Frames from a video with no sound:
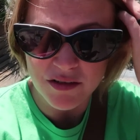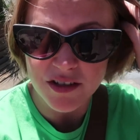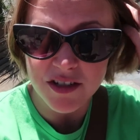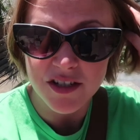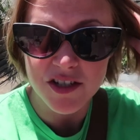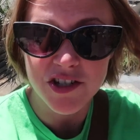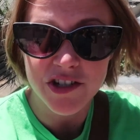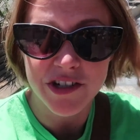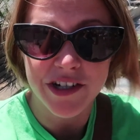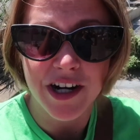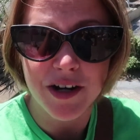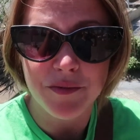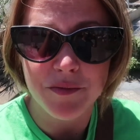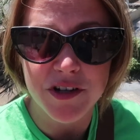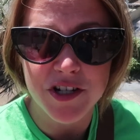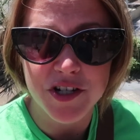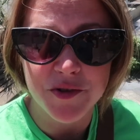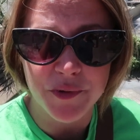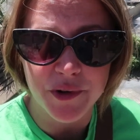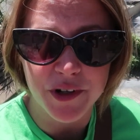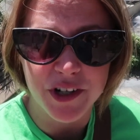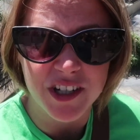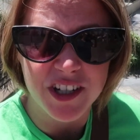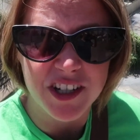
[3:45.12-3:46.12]
Sure how much
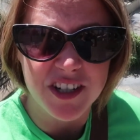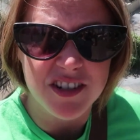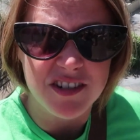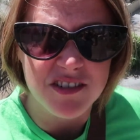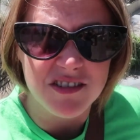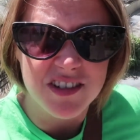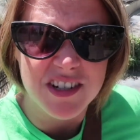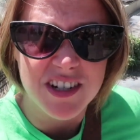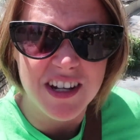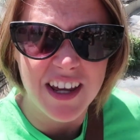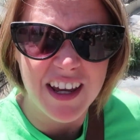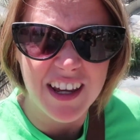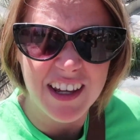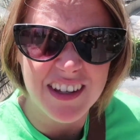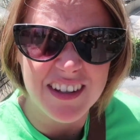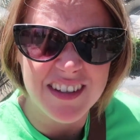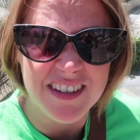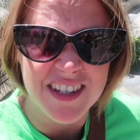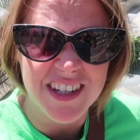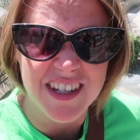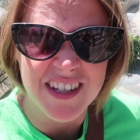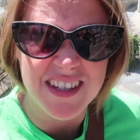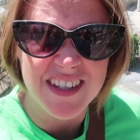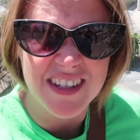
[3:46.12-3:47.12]
we're gonna do today
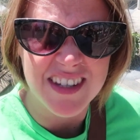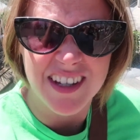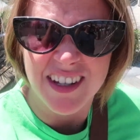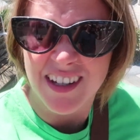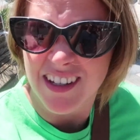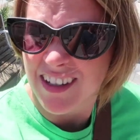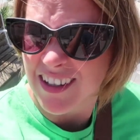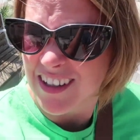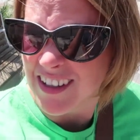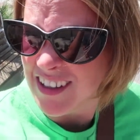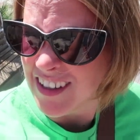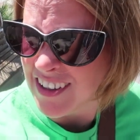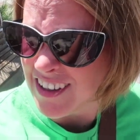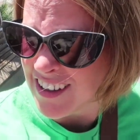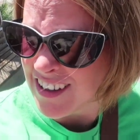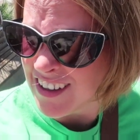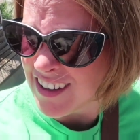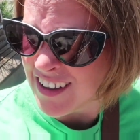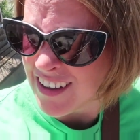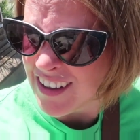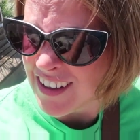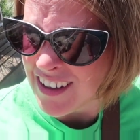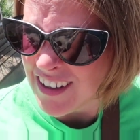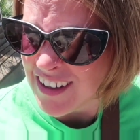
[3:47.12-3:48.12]
because it's
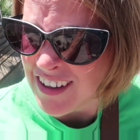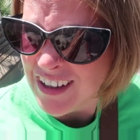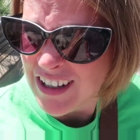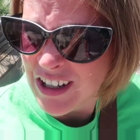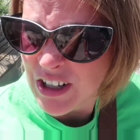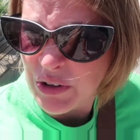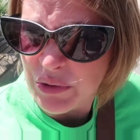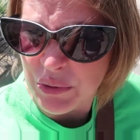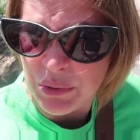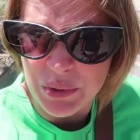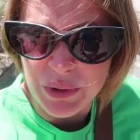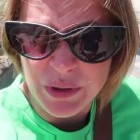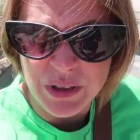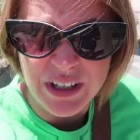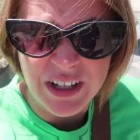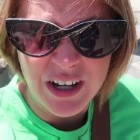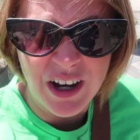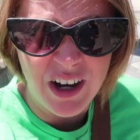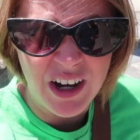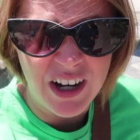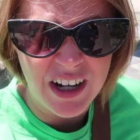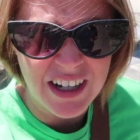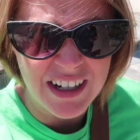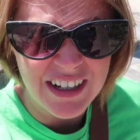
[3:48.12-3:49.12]
really
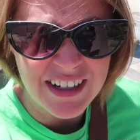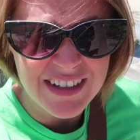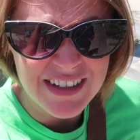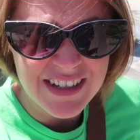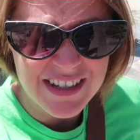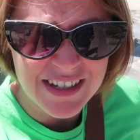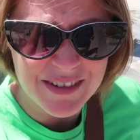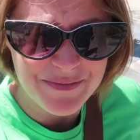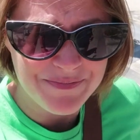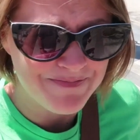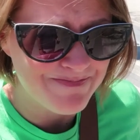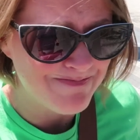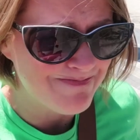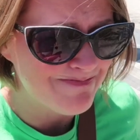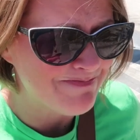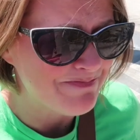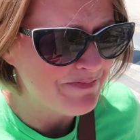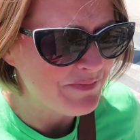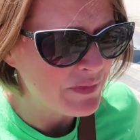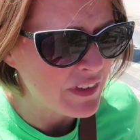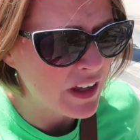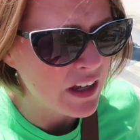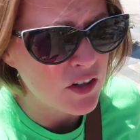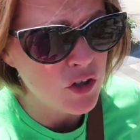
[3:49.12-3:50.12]
hot.
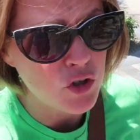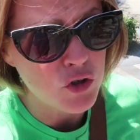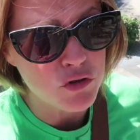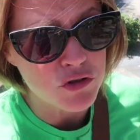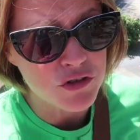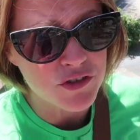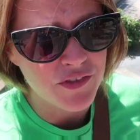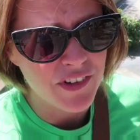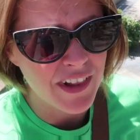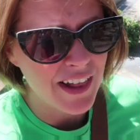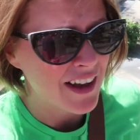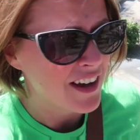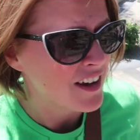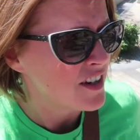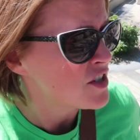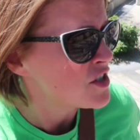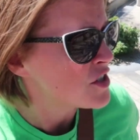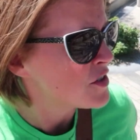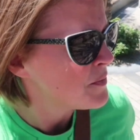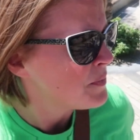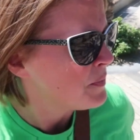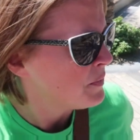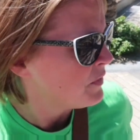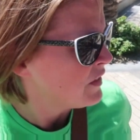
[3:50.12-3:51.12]

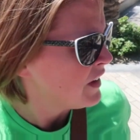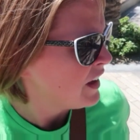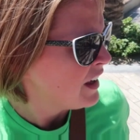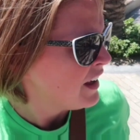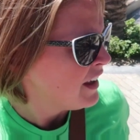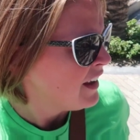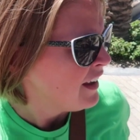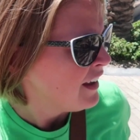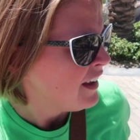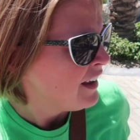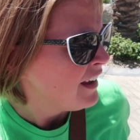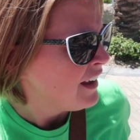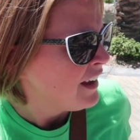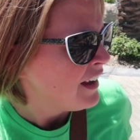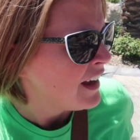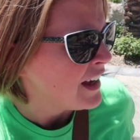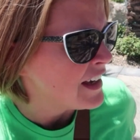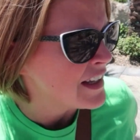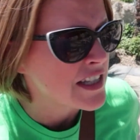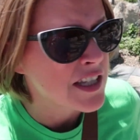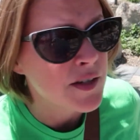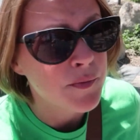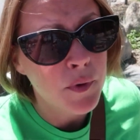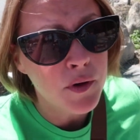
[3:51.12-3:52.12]
Newsflash.
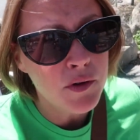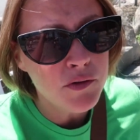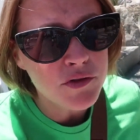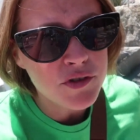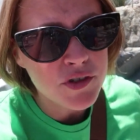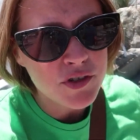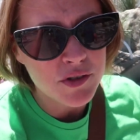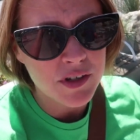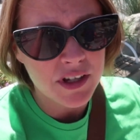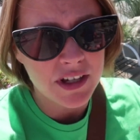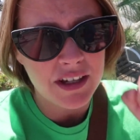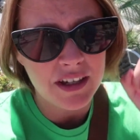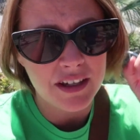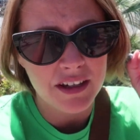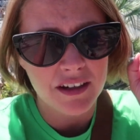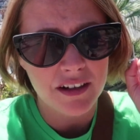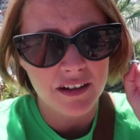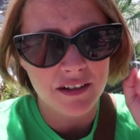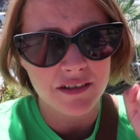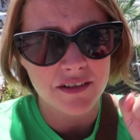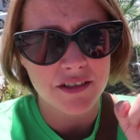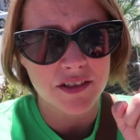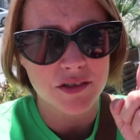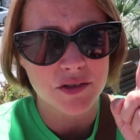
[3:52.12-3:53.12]
It's supposed to get
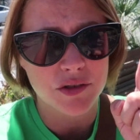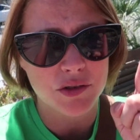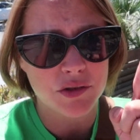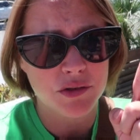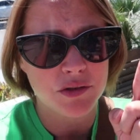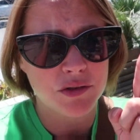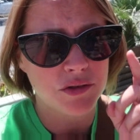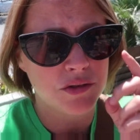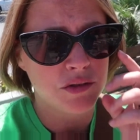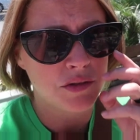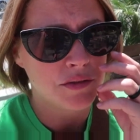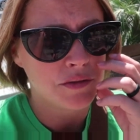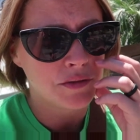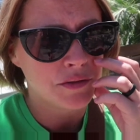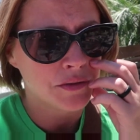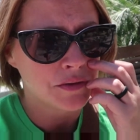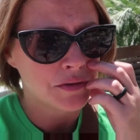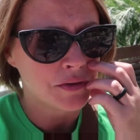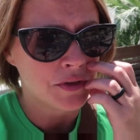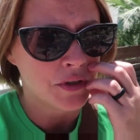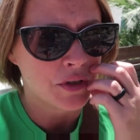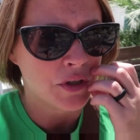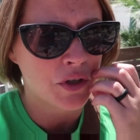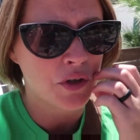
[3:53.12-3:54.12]
a little
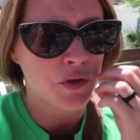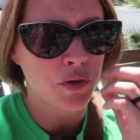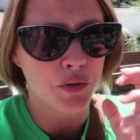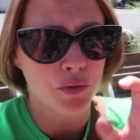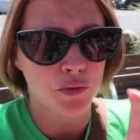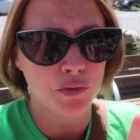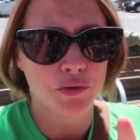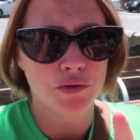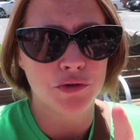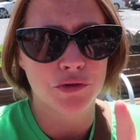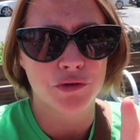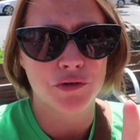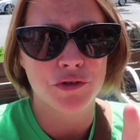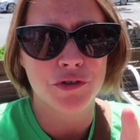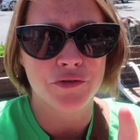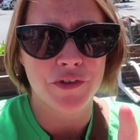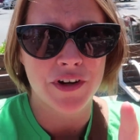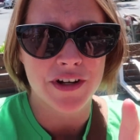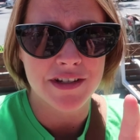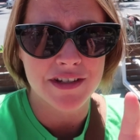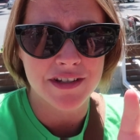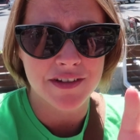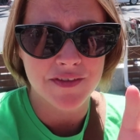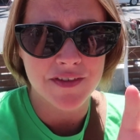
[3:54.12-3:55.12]
cooler the
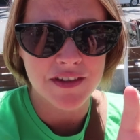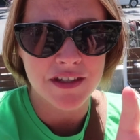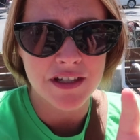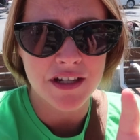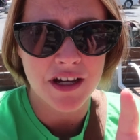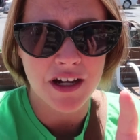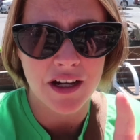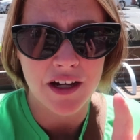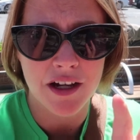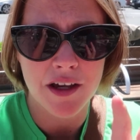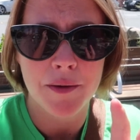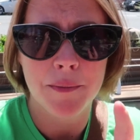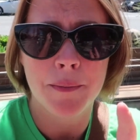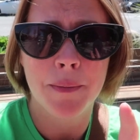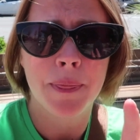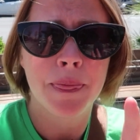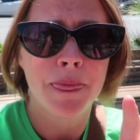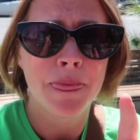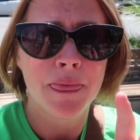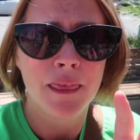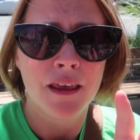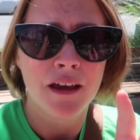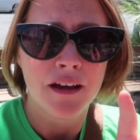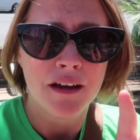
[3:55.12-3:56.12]
rest of the time.
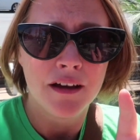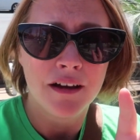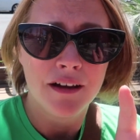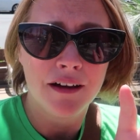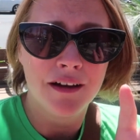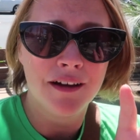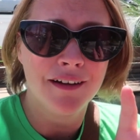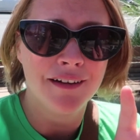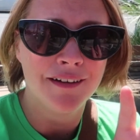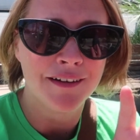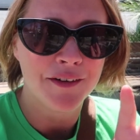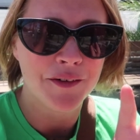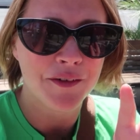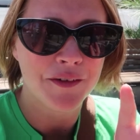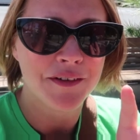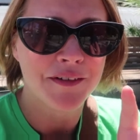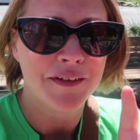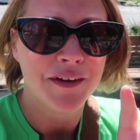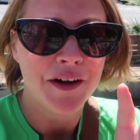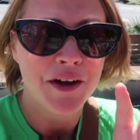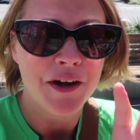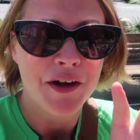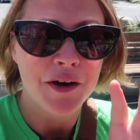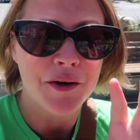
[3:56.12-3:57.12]

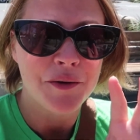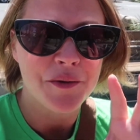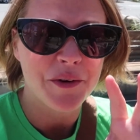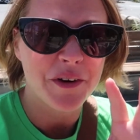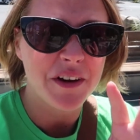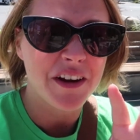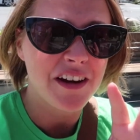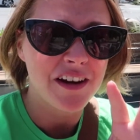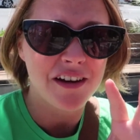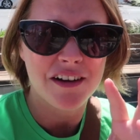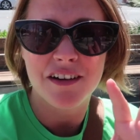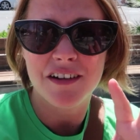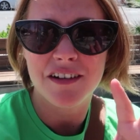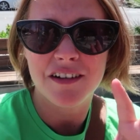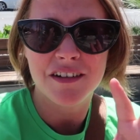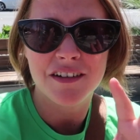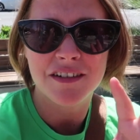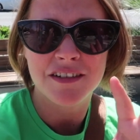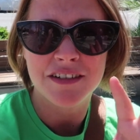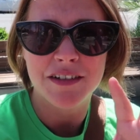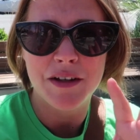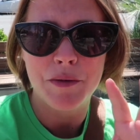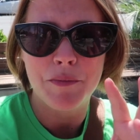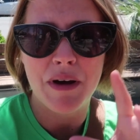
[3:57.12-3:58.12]
We're here,
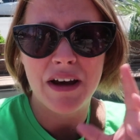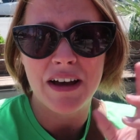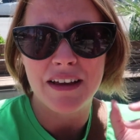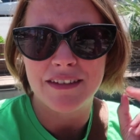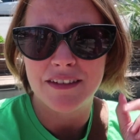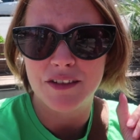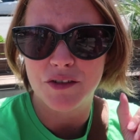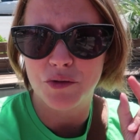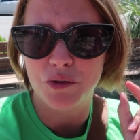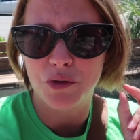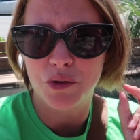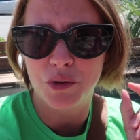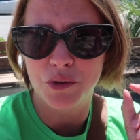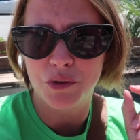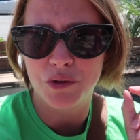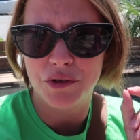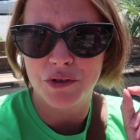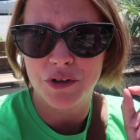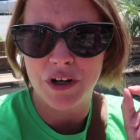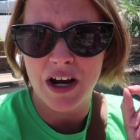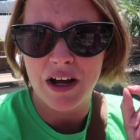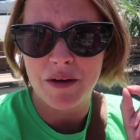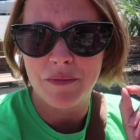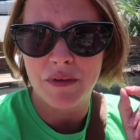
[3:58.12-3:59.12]
and by a little
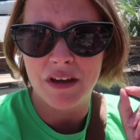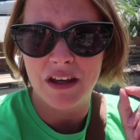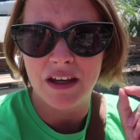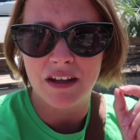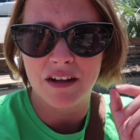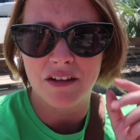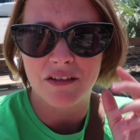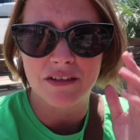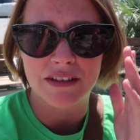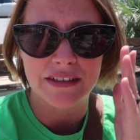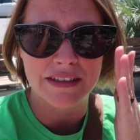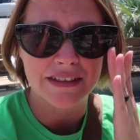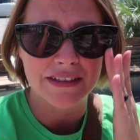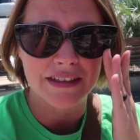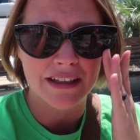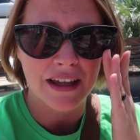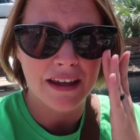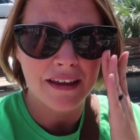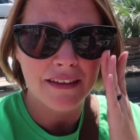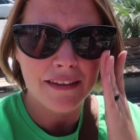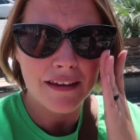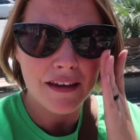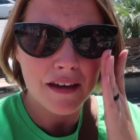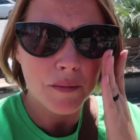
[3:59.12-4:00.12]
cooler I mean only
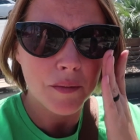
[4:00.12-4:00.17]
slightly